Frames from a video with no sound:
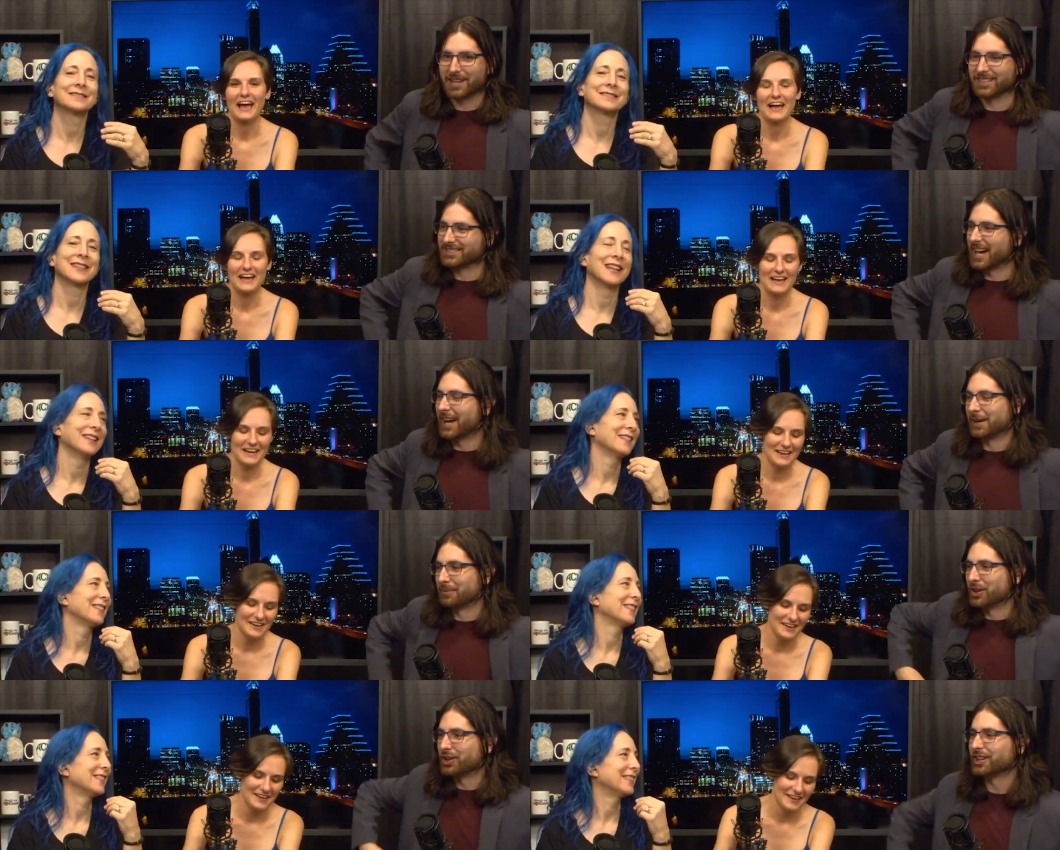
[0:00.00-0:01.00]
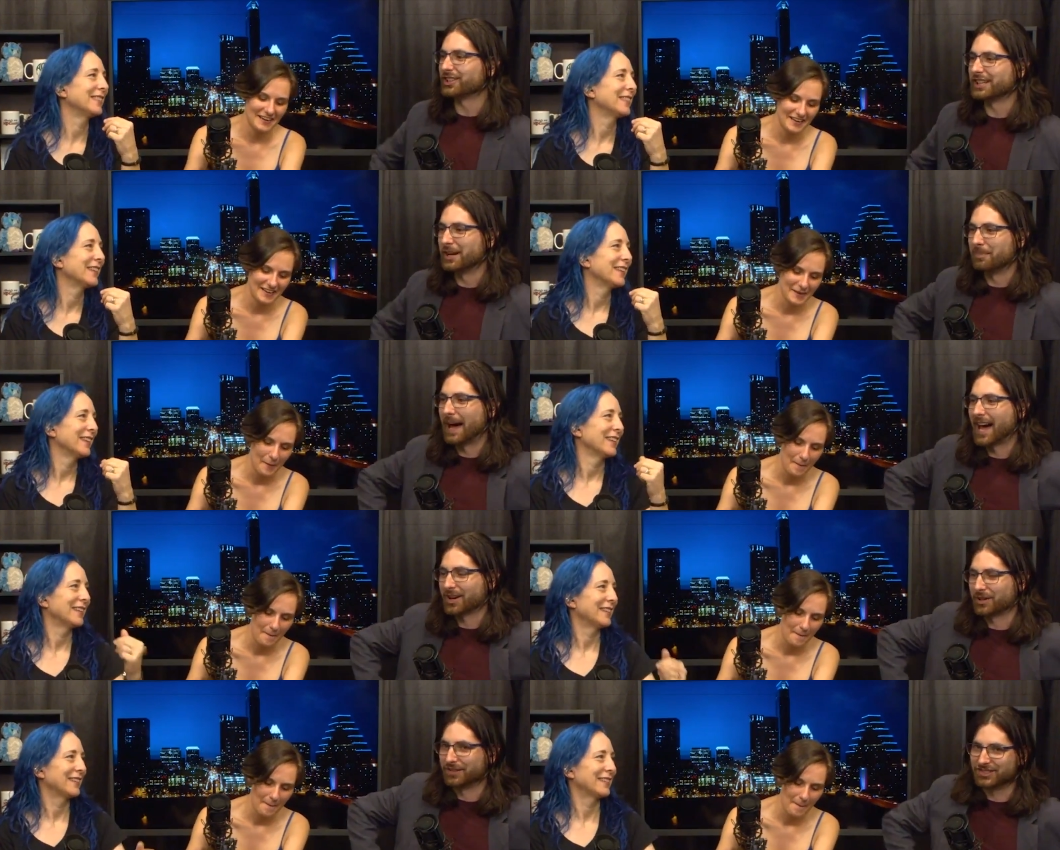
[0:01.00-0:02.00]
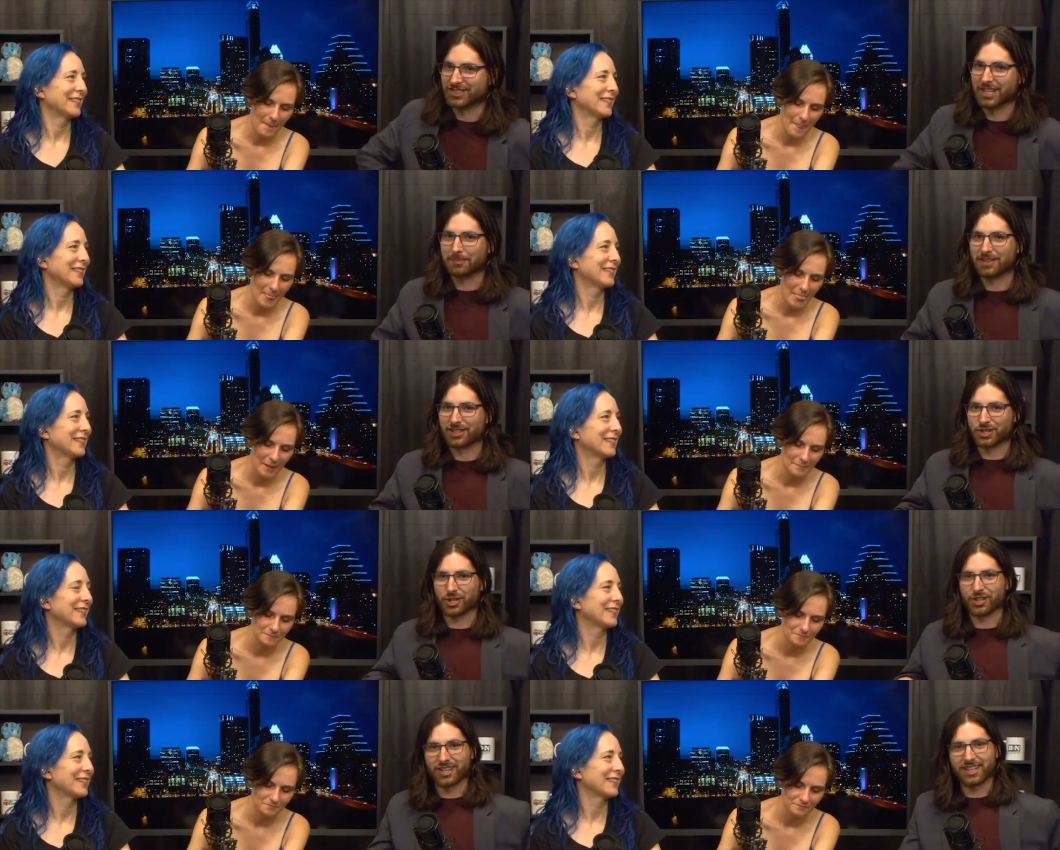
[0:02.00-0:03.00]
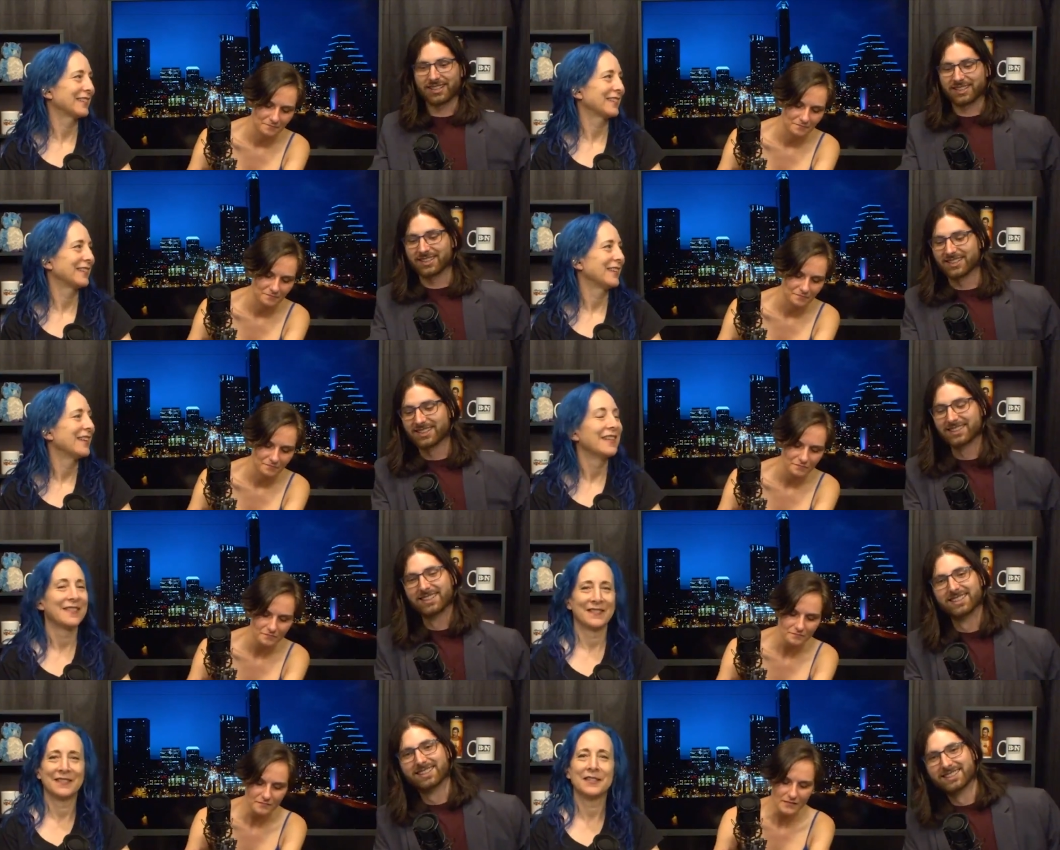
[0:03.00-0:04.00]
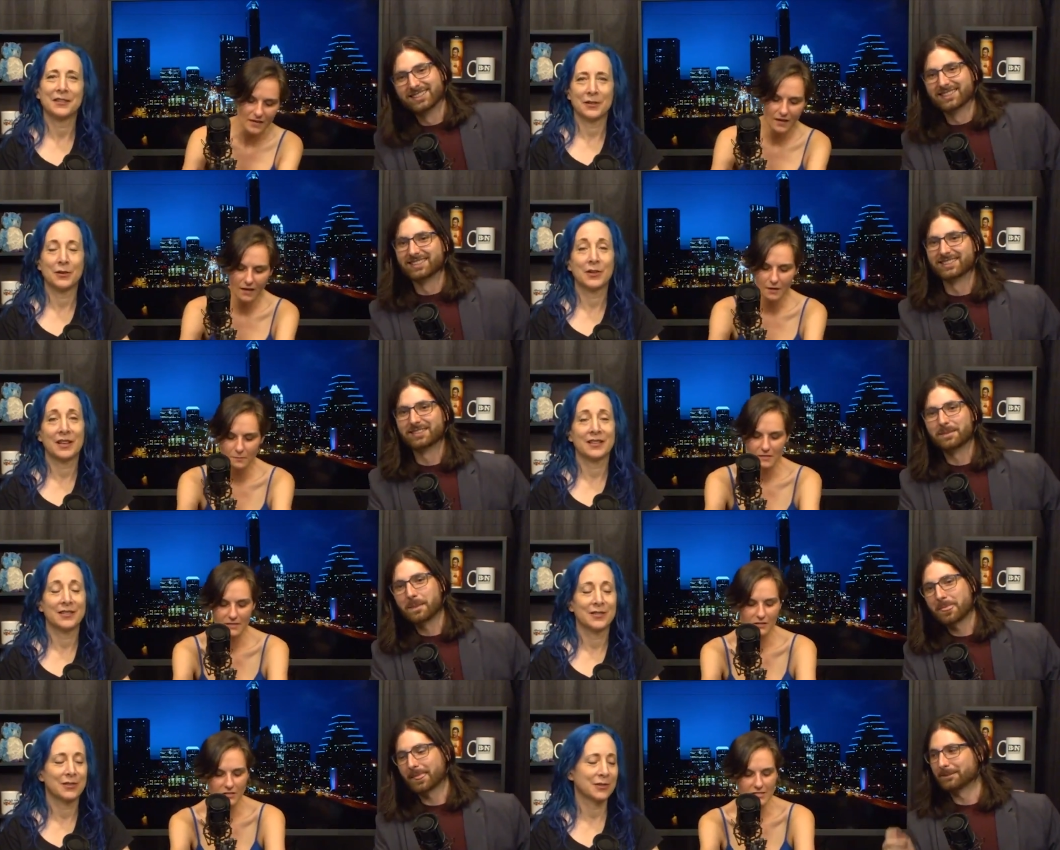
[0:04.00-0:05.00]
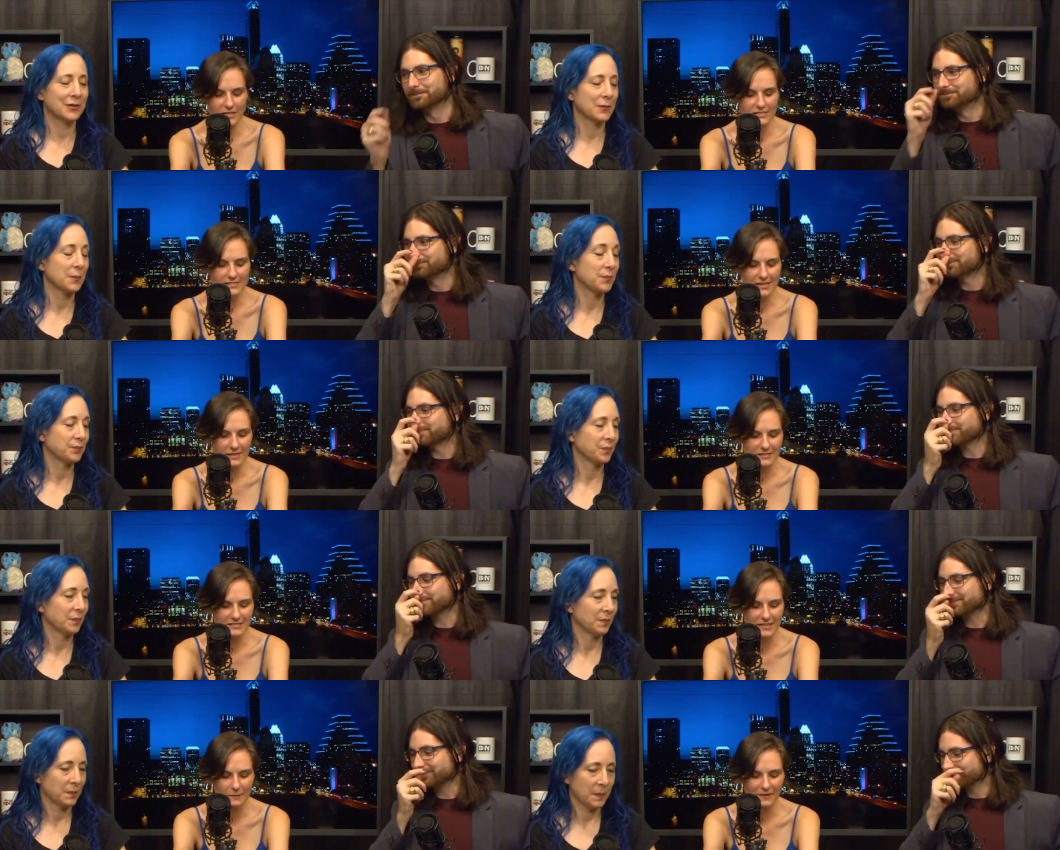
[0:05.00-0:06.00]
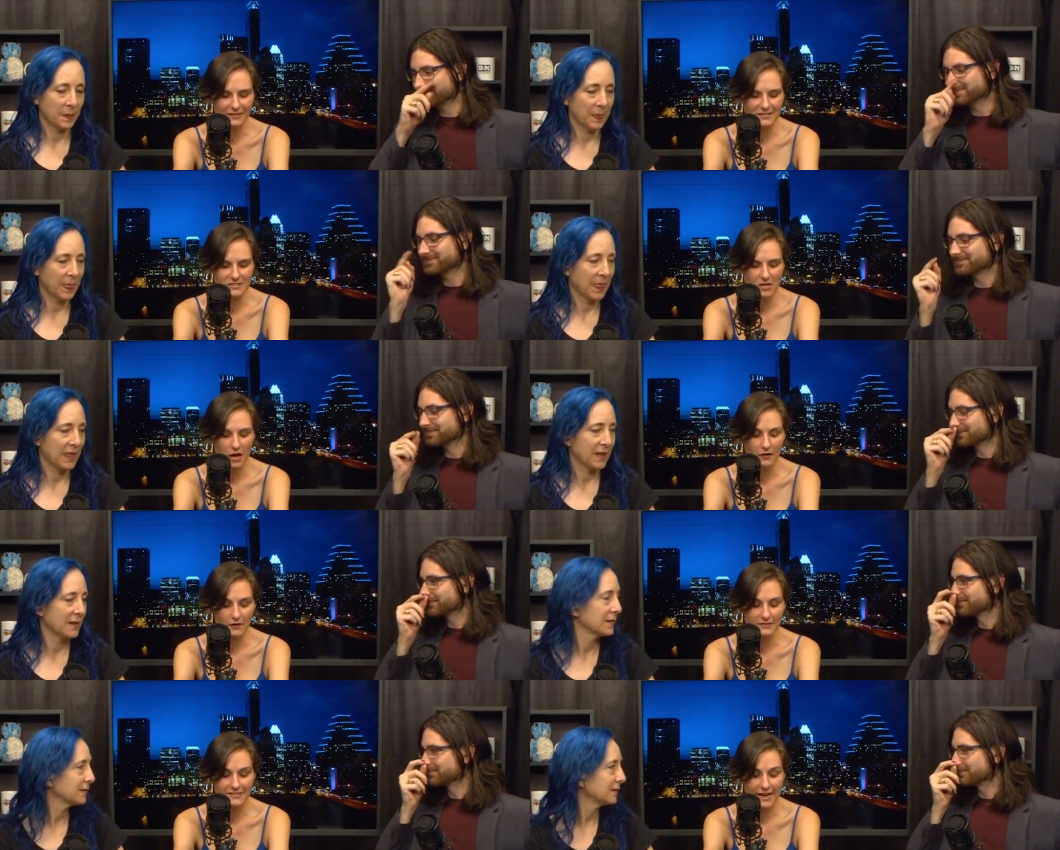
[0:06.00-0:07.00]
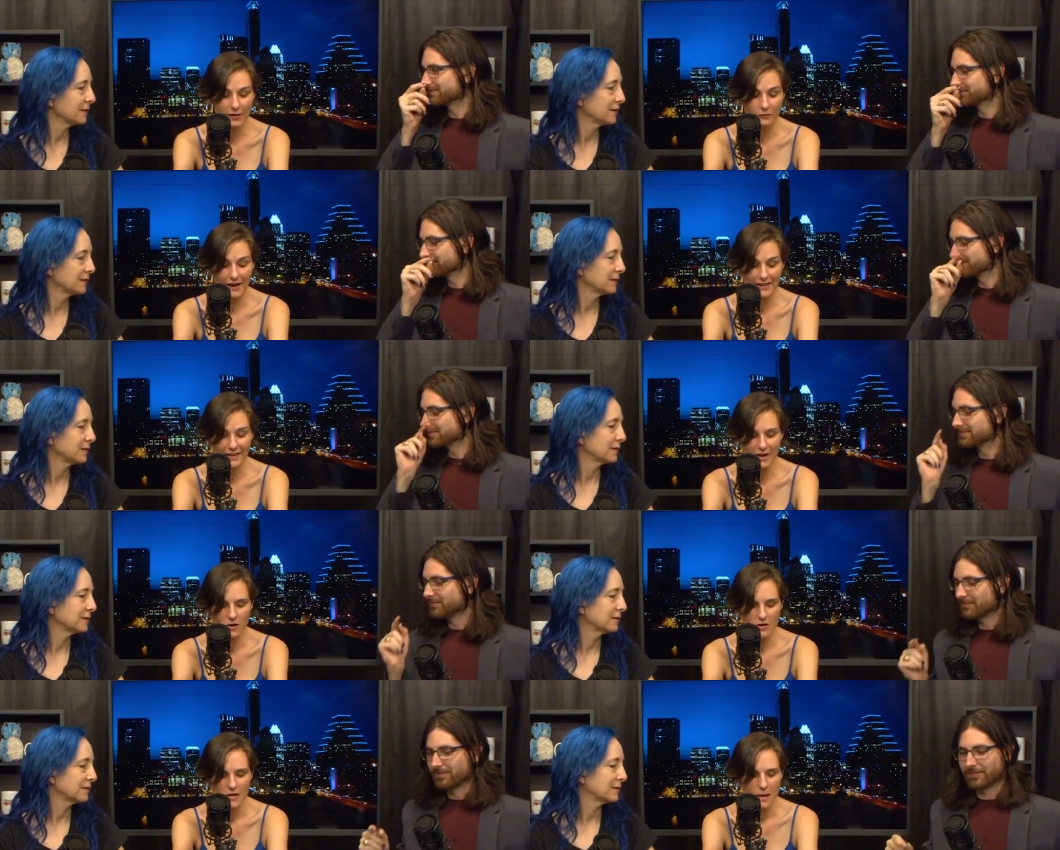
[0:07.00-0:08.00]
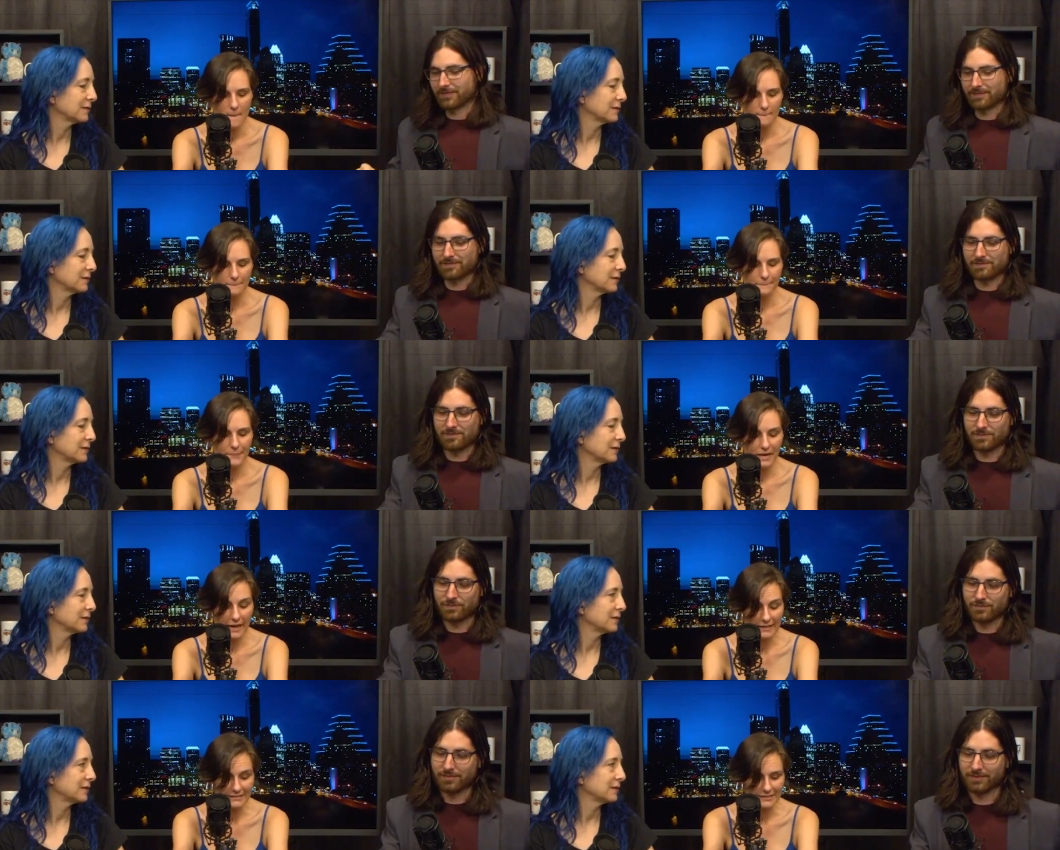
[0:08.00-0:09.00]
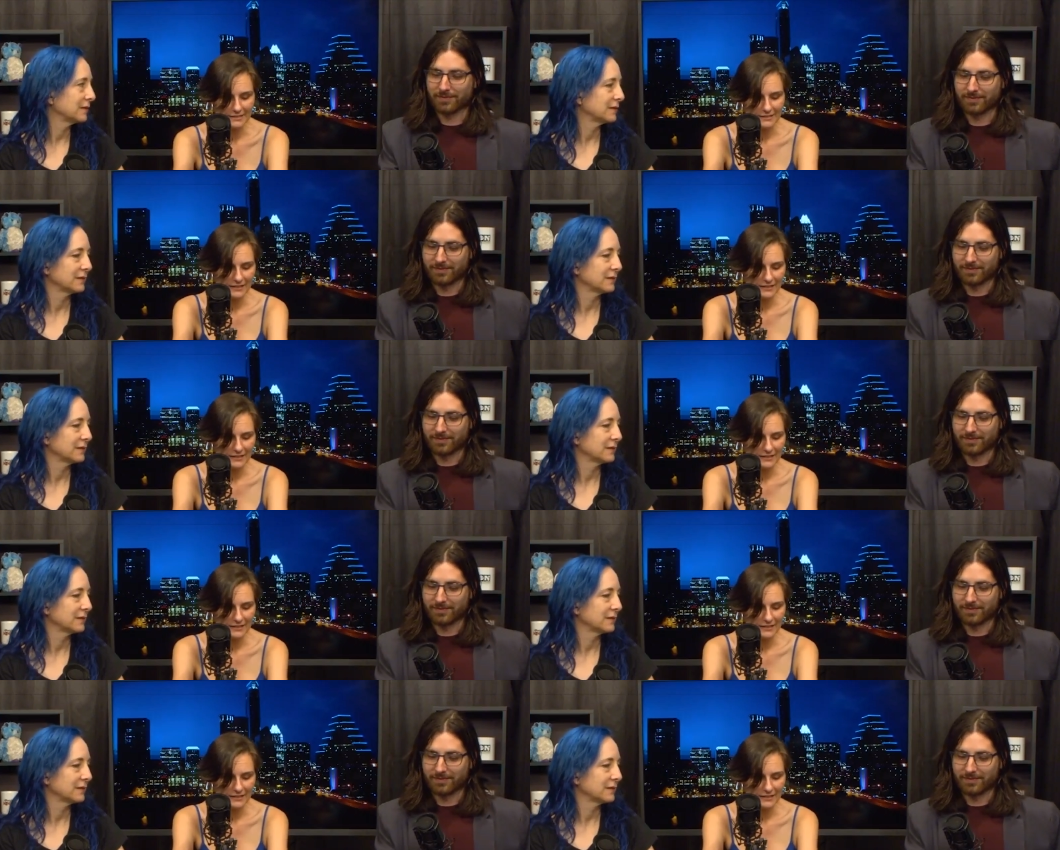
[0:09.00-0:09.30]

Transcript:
Speaker 1: because I am clearly no, a backer of Sigmund the Trigger Kitten.
Speaker 2: Um, okay. It the looks like Sig Sigmund is not on deck right now, but